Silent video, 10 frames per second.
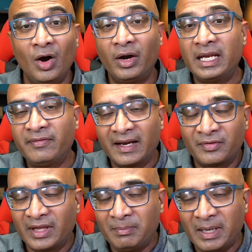Or in fact,
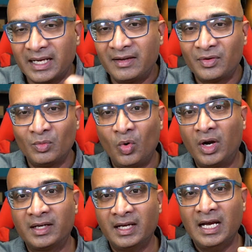for that matter, if you
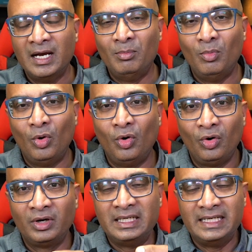want
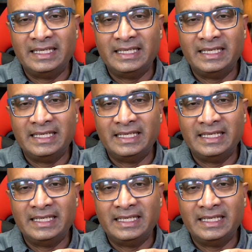more